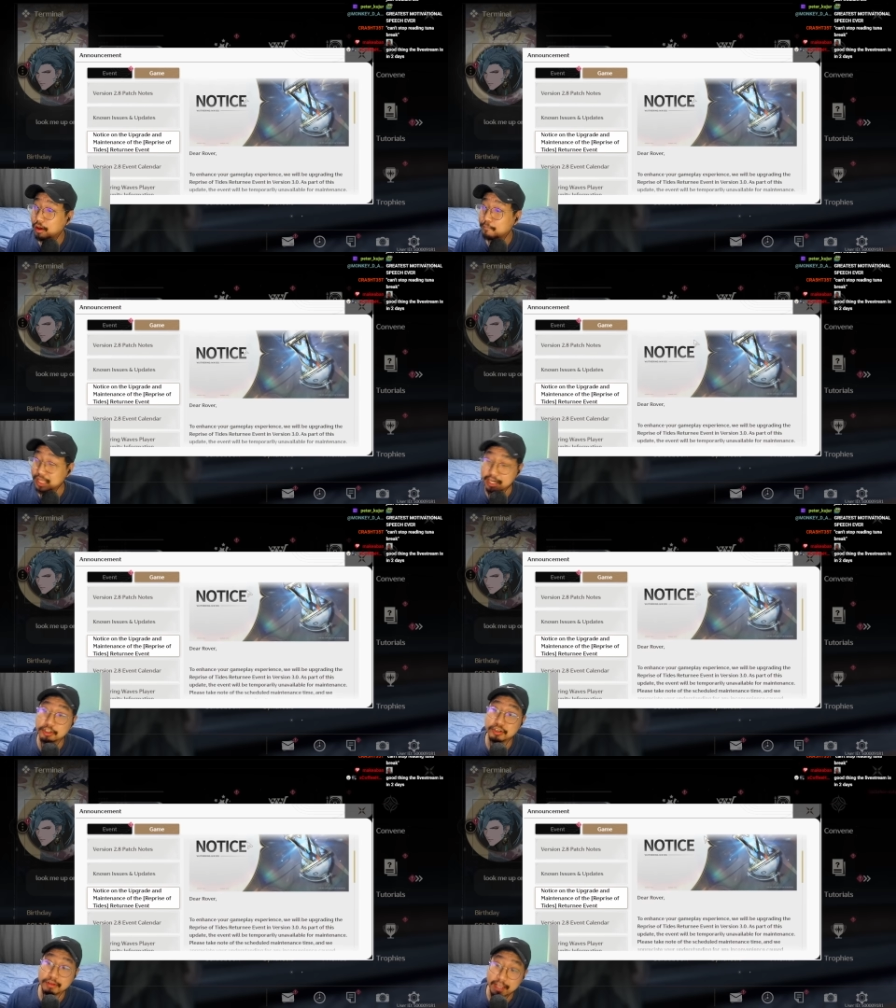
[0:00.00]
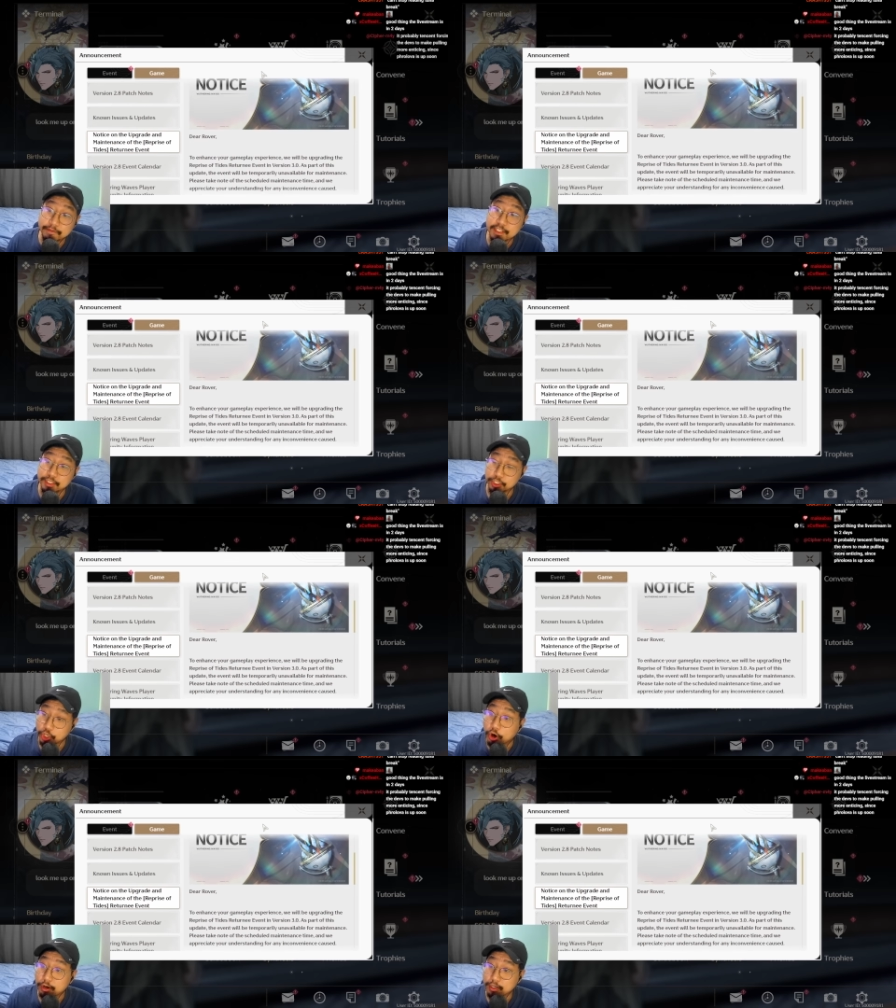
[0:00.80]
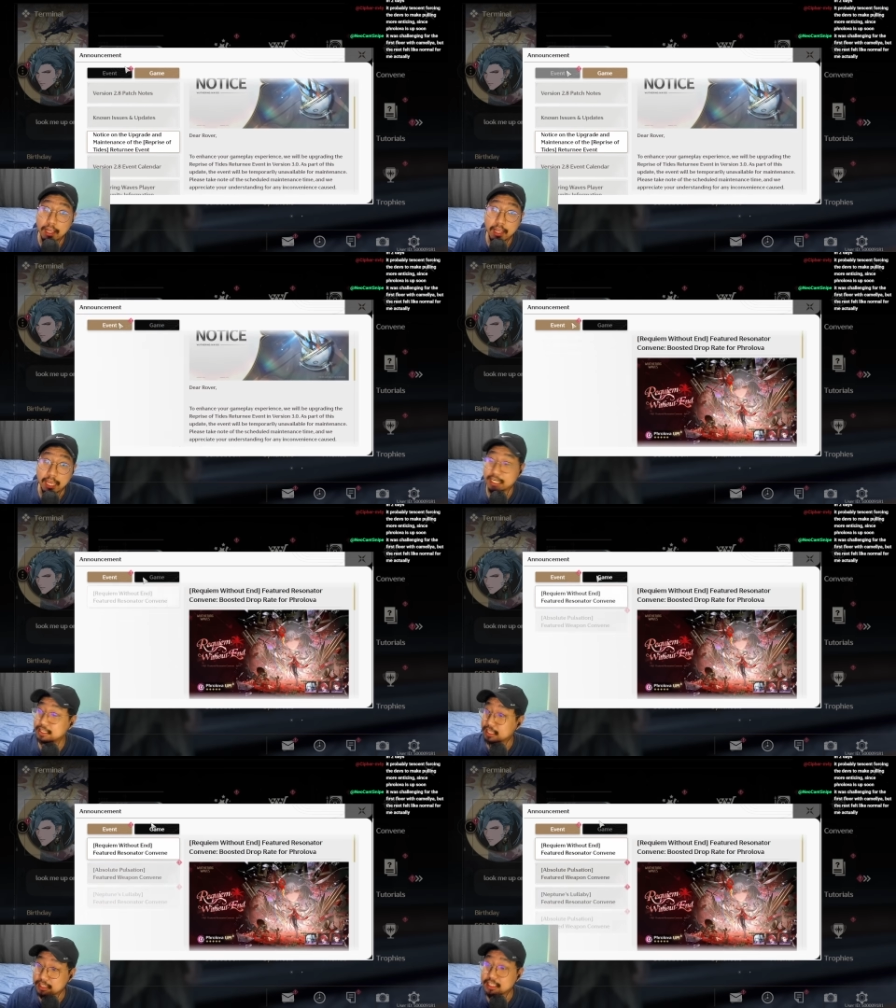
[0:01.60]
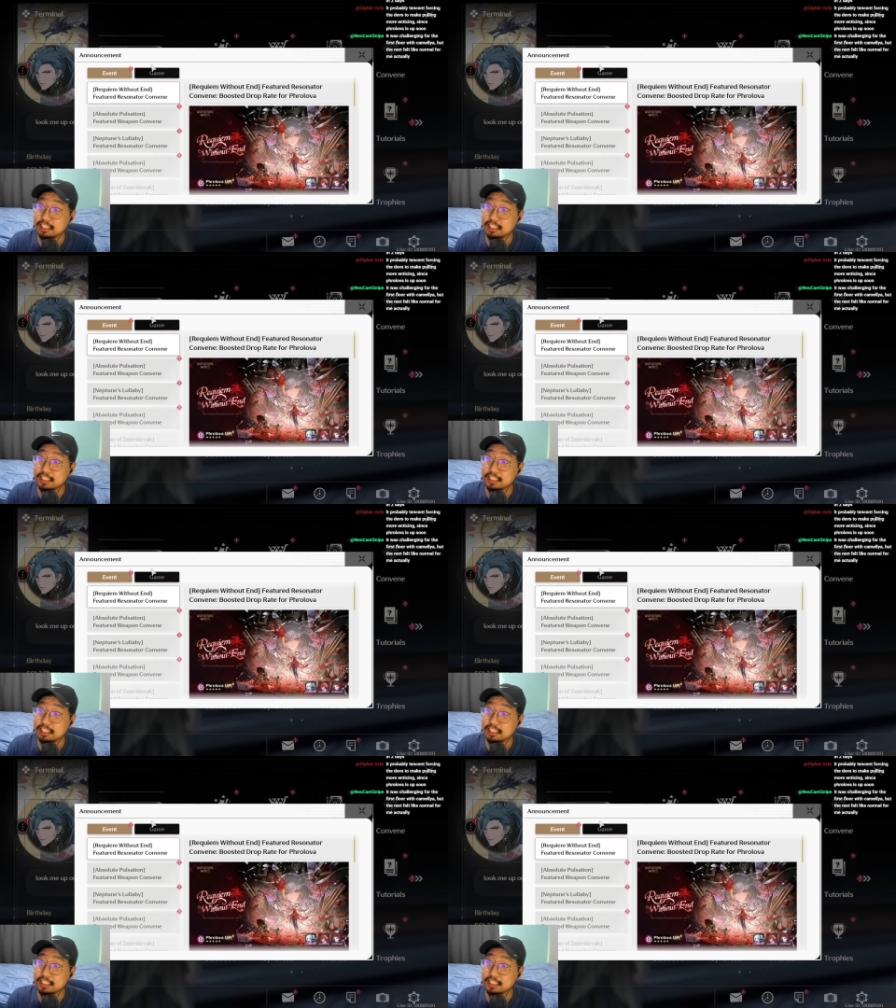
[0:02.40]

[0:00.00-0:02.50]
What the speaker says: Players are left in the dark. And I think this